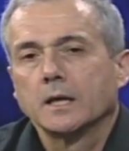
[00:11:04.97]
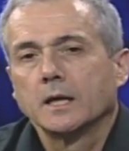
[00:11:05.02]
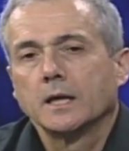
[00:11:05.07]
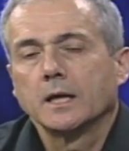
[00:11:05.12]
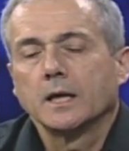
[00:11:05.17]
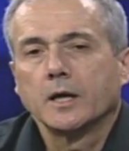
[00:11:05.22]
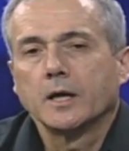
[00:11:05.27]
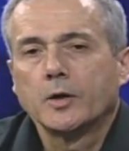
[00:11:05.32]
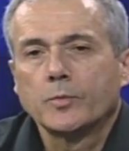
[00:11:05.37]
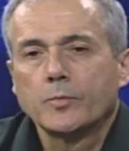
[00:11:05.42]

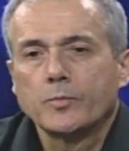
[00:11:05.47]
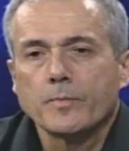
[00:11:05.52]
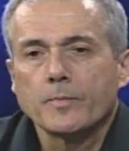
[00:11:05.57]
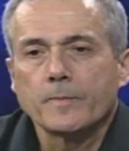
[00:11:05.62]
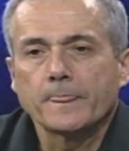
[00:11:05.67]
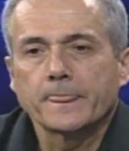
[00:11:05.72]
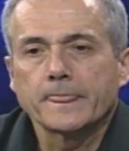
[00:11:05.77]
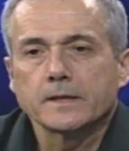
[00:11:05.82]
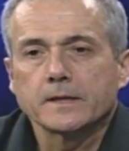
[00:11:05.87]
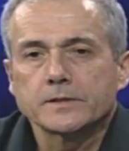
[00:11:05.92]

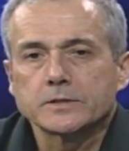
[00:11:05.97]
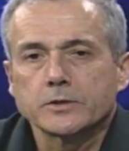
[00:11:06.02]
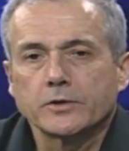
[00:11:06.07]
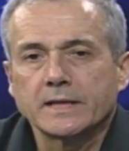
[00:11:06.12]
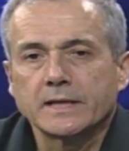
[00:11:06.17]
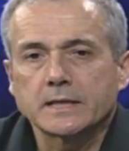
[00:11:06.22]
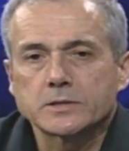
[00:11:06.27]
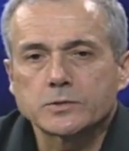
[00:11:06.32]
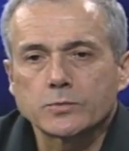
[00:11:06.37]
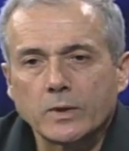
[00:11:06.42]
Um, so
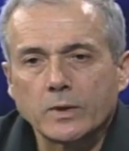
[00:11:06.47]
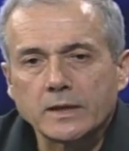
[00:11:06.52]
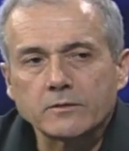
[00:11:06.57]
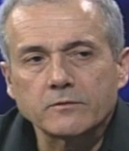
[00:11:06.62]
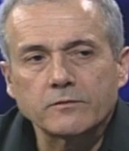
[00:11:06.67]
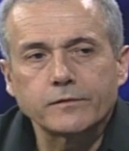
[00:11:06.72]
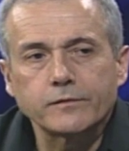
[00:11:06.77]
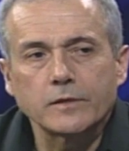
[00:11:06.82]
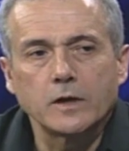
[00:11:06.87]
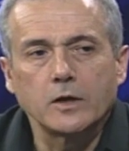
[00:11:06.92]
that's
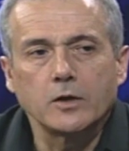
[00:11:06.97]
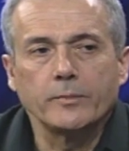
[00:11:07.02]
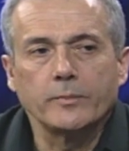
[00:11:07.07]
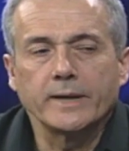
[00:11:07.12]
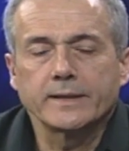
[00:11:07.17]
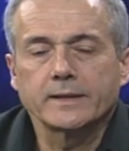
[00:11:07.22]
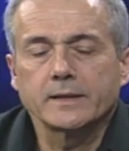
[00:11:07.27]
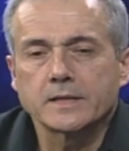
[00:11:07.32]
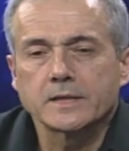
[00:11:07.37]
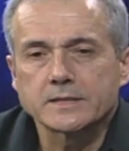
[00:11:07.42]
one flow,
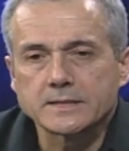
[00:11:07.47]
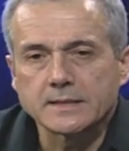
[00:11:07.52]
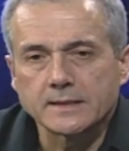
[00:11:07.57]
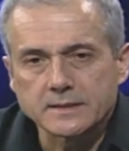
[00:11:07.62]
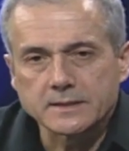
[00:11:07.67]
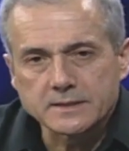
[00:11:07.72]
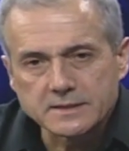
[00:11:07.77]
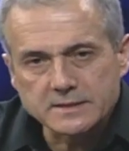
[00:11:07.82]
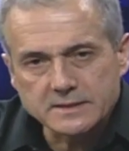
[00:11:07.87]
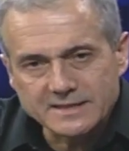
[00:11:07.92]
but there's
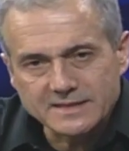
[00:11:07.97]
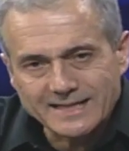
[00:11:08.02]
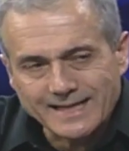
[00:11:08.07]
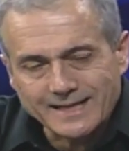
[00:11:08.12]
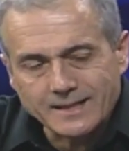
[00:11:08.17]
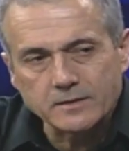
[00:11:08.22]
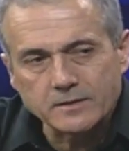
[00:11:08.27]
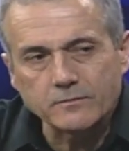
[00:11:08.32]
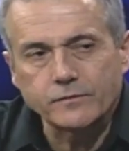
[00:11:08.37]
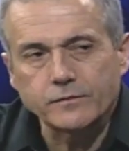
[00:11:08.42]
a
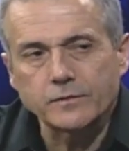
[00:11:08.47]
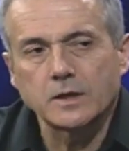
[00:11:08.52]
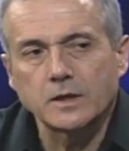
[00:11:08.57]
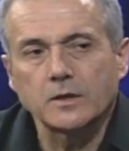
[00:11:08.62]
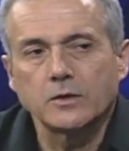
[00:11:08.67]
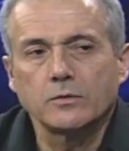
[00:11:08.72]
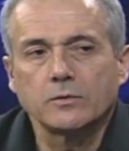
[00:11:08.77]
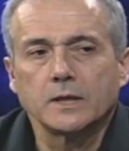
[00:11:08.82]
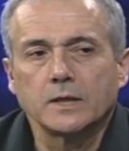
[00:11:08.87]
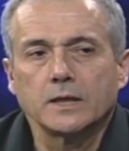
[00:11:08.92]
second
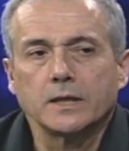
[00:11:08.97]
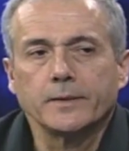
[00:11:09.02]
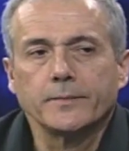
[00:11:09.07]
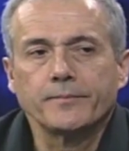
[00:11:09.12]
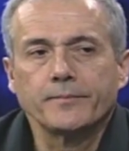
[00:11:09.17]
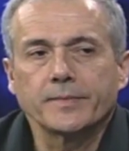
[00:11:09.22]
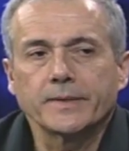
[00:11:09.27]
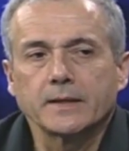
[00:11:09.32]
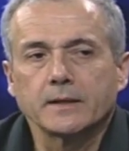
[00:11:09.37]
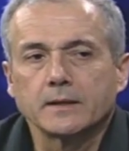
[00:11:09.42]
flow
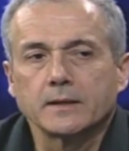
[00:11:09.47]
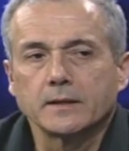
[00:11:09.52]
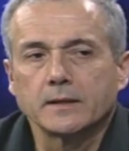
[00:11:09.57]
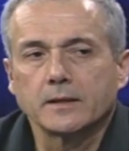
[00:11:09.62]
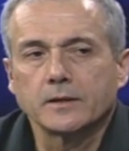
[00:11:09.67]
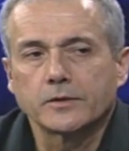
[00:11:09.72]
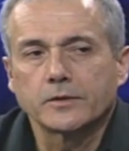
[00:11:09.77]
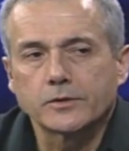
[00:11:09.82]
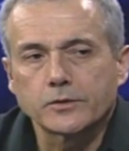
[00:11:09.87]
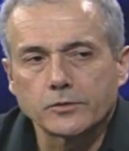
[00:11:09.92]
um,
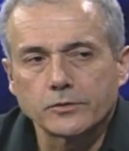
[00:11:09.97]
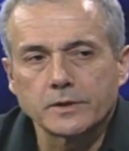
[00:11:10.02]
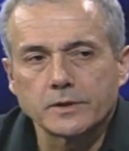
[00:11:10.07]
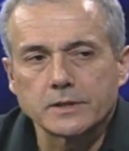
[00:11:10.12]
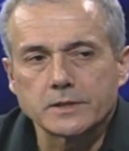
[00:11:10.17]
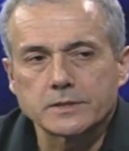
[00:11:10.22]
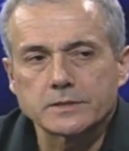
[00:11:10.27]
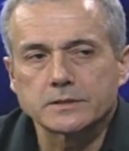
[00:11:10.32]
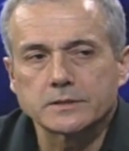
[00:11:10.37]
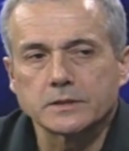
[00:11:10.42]
uh, through
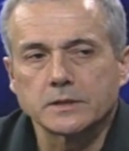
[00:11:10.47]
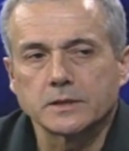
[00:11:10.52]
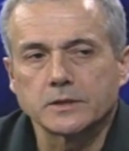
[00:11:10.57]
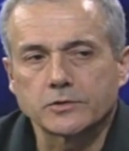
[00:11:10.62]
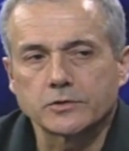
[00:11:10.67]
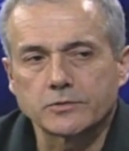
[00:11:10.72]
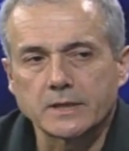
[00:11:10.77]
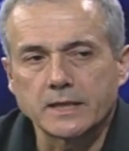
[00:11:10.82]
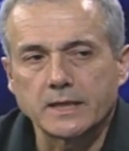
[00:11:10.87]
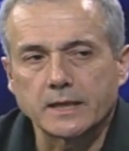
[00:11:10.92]
this uh,
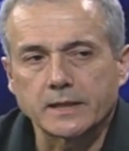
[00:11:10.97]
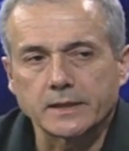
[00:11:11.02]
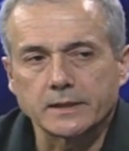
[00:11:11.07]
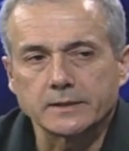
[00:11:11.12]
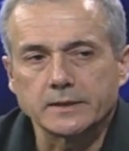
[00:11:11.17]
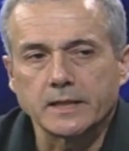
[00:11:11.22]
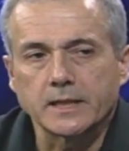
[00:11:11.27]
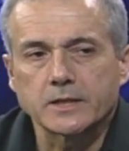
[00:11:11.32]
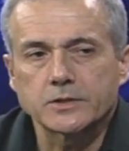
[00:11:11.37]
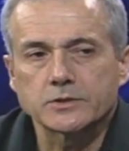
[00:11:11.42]
tree
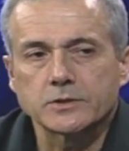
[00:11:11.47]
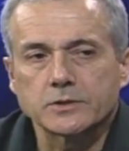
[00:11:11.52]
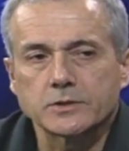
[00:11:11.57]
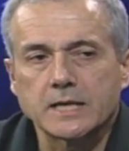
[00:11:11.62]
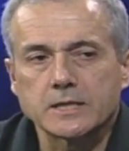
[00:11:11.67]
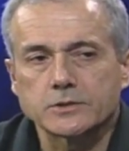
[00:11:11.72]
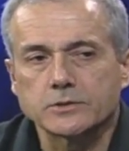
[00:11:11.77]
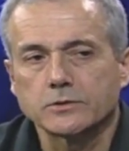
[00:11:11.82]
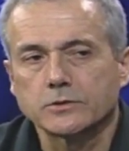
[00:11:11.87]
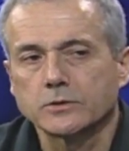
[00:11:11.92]
architecture. It
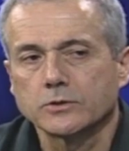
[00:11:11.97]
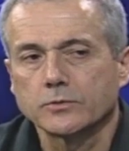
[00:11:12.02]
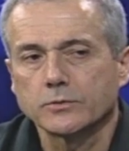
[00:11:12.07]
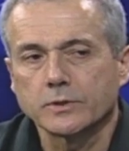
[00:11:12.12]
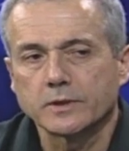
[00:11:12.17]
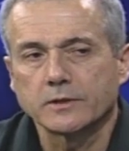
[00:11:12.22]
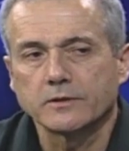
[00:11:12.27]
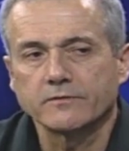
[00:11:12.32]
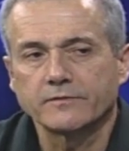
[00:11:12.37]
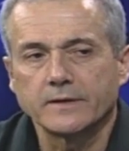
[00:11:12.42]
has to do
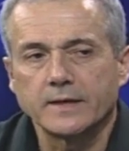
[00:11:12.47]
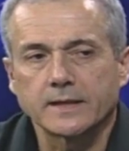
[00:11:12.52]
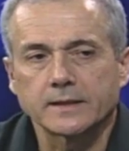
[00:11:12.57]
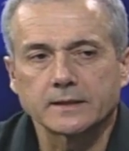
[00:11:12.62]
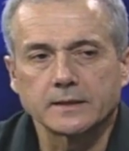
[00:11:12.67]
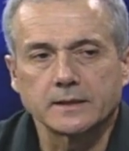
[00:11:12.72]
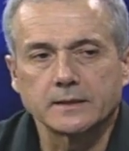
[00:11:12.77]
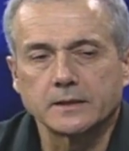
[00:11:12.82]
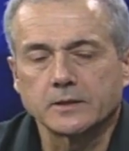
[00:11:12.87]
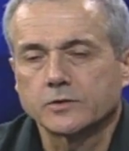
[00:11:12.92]
with the
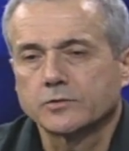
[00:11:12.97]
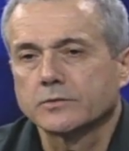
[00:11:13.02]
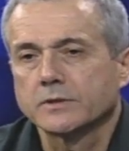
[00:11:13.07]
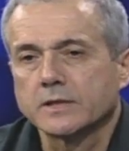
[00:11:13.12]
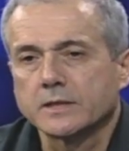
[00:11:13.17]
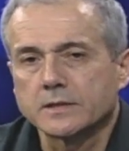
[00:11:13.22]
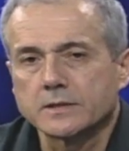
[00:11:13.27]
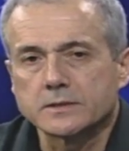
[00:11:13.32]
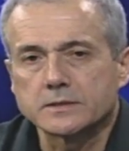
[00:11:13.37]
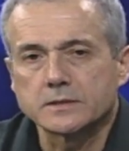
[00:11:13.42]
fact that the
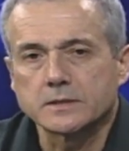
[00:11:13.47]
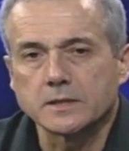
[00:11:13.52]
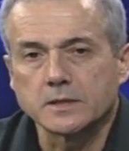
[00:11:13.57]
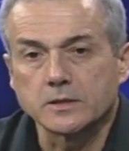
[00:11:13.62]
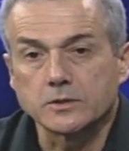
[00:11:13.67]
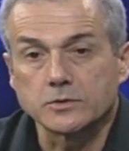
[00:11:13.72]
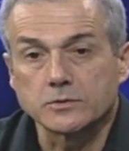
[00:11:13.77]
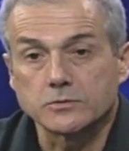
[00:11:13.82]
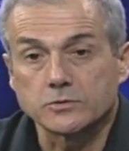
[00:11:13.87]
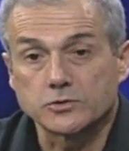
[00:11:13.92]
tree is
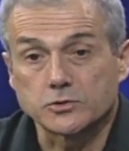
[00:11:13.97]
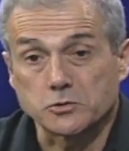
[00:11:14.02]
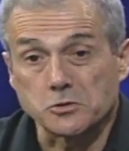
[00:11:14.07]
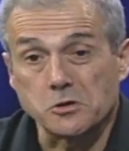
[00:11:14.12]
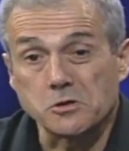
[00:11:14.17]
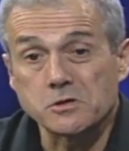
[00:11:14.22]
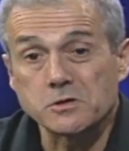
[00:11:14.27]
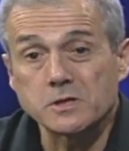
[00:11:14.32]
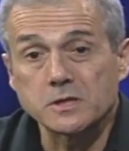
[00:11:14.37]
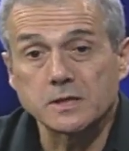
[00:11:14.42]
uh,
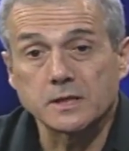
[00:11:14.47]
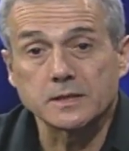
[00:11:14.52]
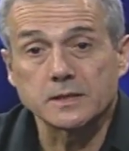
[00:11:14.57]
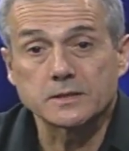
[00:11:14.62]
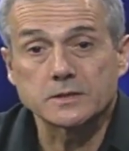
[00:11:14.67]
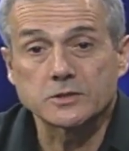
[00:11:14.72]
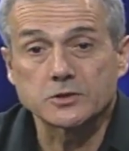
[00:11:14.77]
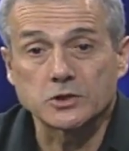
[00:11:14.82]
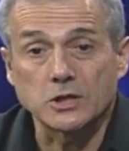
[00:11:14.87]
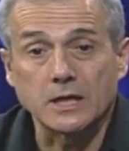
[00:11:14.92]
strong,
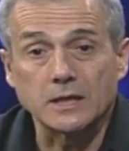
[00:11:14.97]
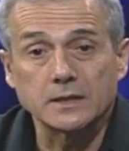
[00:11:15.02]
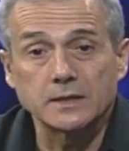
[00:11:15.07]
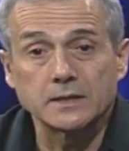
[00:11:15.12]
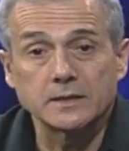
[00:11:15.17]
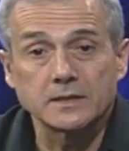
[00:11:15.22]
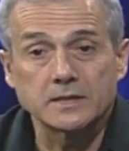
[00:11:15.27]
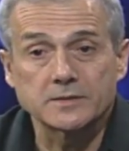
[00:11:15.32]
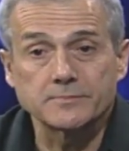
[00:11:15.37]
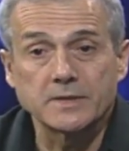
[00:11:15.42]
it's
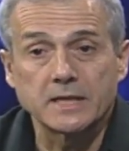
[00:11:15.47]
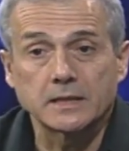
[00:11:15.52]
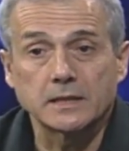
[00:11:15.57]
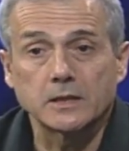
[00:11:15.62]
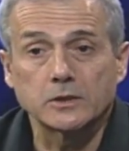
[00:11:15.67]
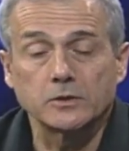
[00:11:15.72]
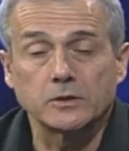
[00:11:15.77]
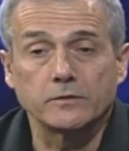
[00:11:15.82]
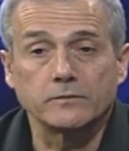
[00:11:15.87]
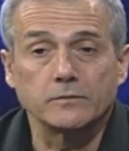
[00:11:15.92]
solid, it's made
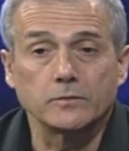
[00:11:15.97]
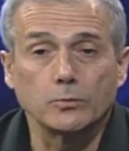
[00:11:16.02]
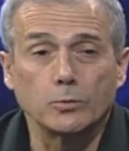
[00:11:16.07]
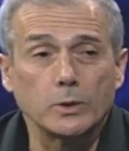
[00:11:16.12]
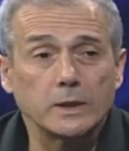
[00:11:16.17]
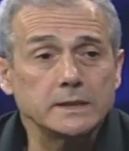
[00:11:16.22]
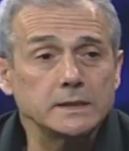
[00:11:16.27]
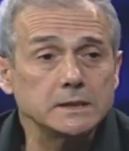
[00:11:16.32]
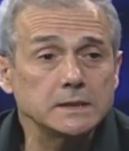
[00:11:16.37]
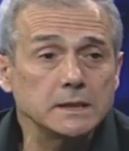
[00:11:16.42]
out of
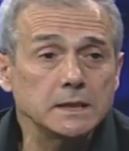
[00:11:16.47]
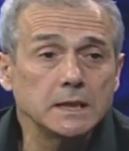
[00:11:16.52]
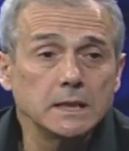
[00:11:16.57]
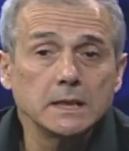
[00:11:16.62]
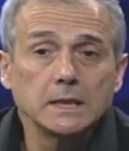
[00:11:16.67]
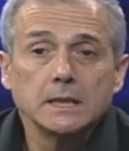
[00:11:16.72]
wood.